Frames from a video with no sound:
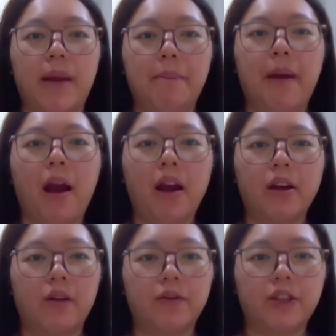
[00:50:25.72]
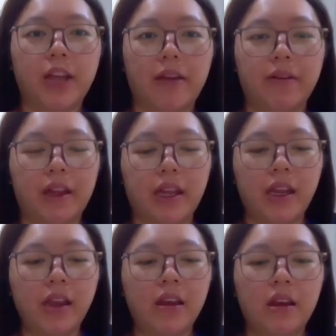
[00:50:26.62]
a part of
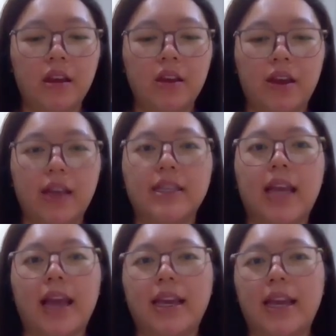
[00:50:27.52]
charity. I say I